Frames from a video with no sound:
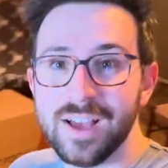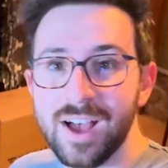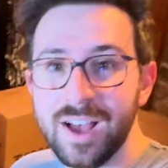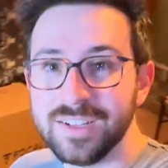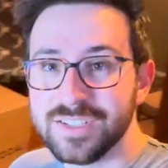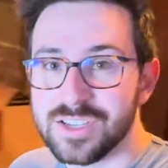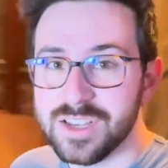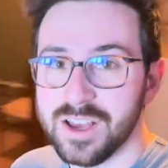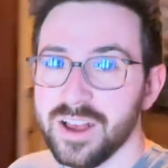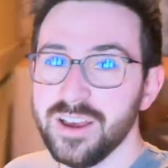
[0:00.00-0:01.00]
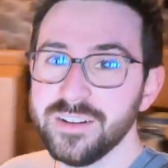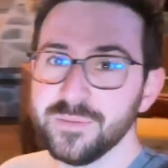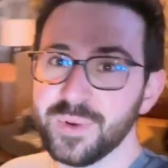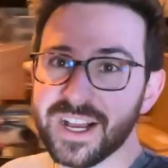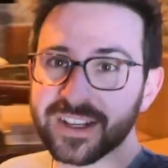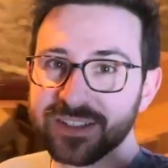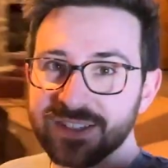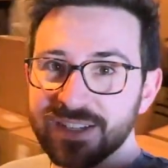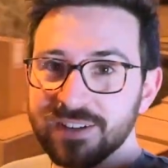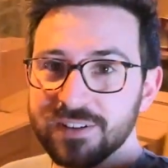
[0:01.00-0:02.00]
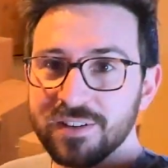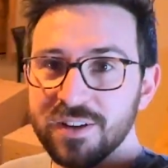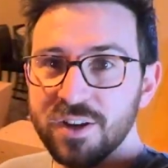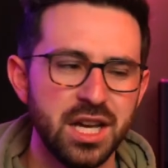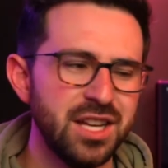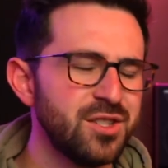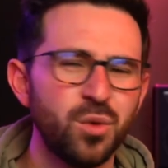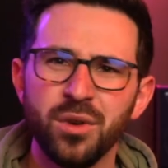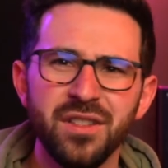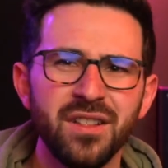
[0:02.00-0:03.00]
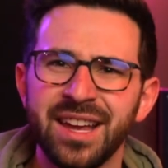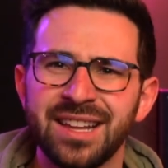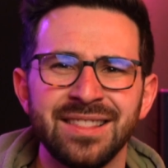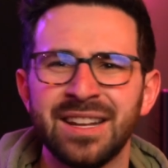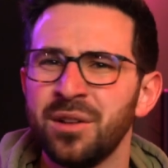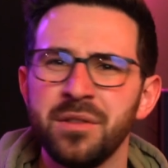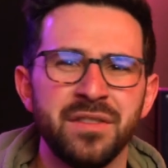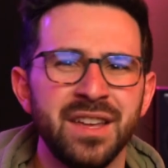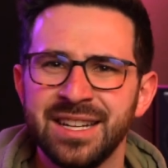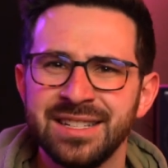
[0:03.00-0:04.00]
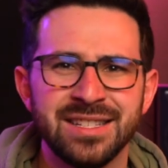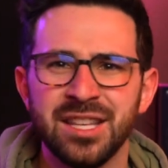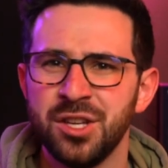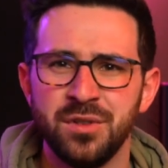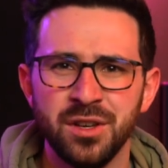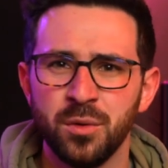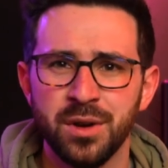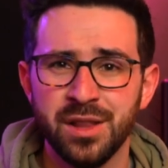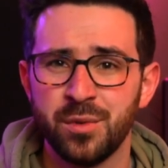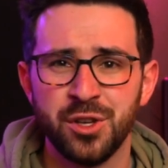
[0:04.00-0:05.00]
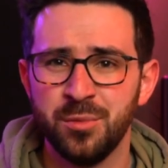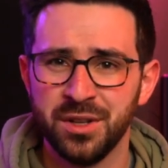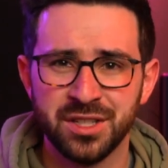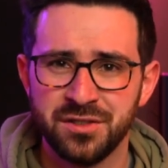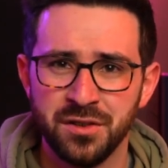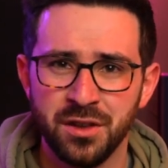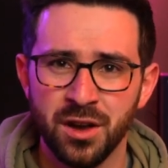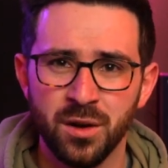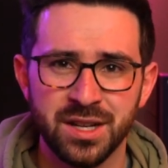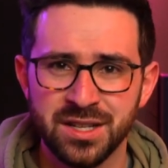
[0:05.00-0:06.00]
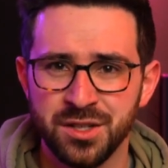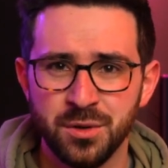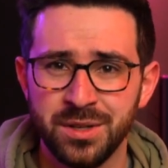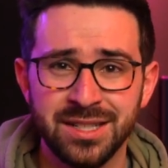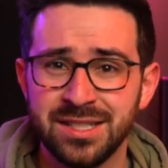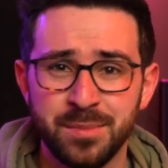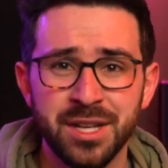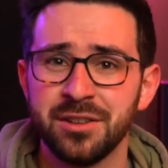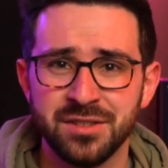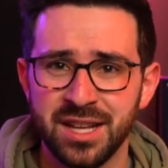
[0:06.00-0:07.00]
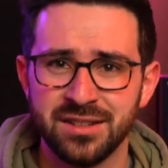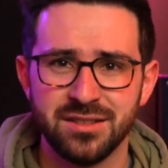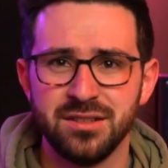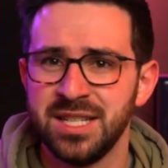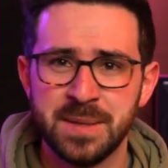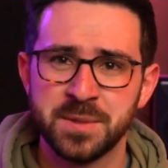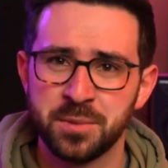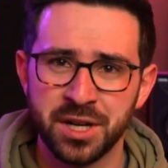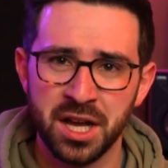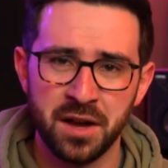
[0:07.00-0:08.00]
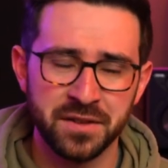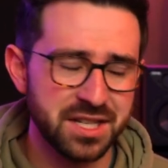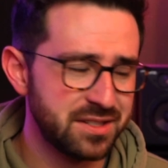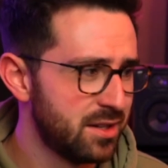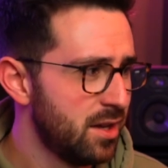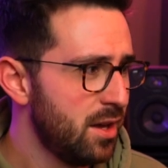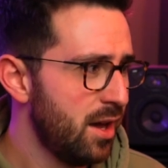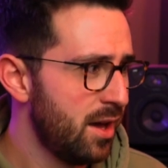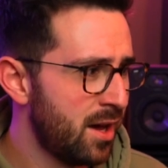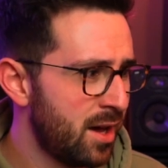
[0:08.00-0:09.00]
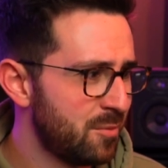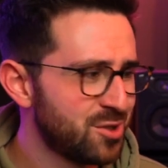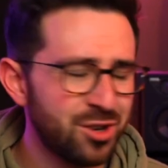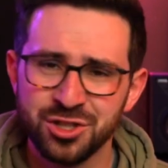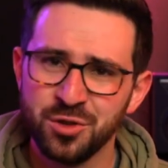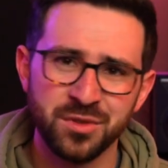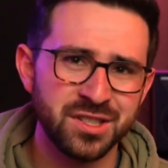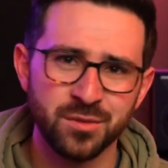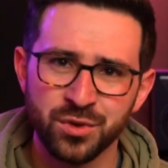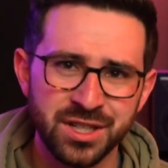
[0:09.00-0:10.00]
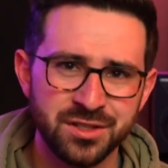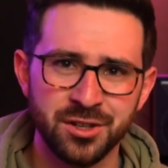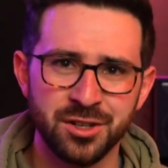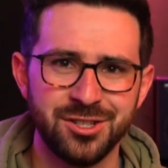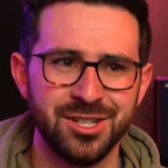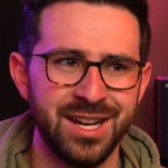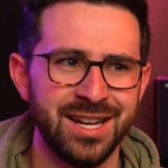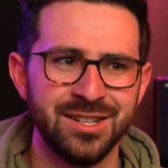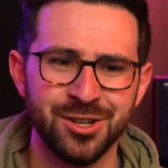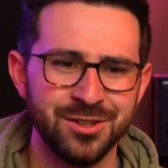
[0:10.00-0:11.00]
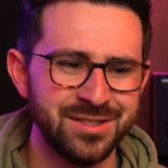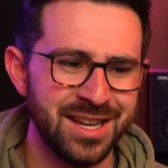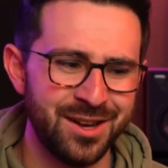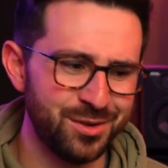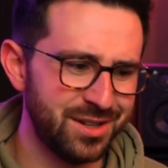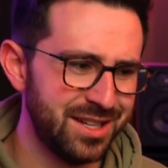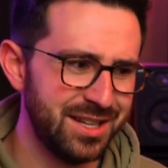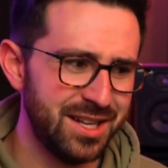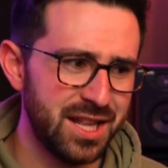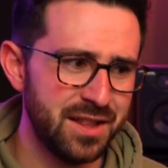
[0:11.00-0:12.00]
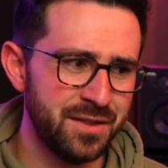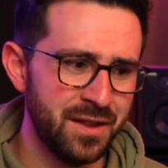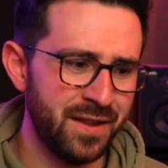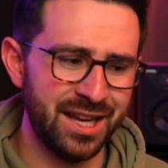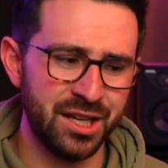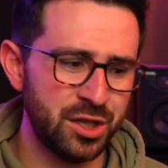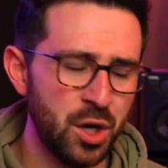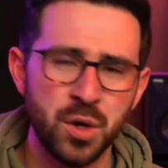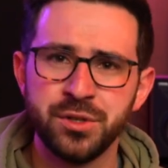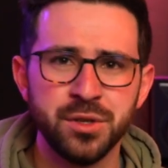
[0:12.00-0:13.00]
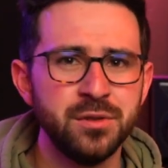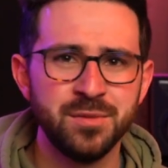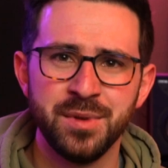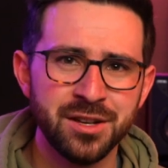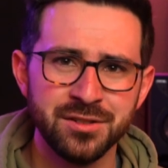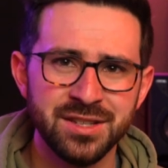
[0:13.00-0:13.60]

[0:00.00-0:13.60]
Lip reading: a ton of boxes here. So one of the like little things that you deal with when you build a studio is you need speaker stands. Seems pretty obvious. Started doing some research, and it turns out the like go-to speaker